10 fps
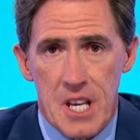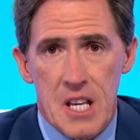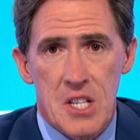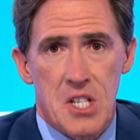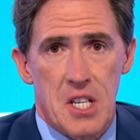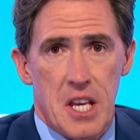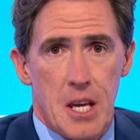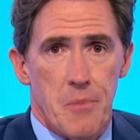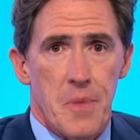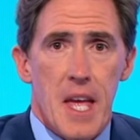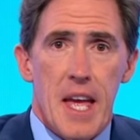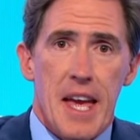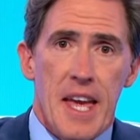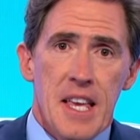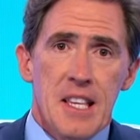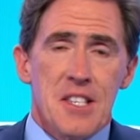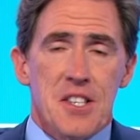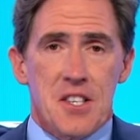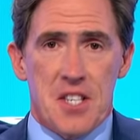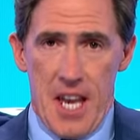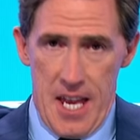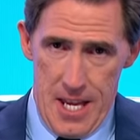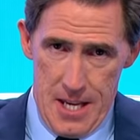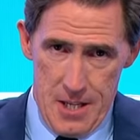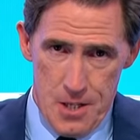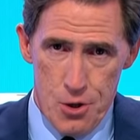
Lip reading: Lee's team. Is Zaid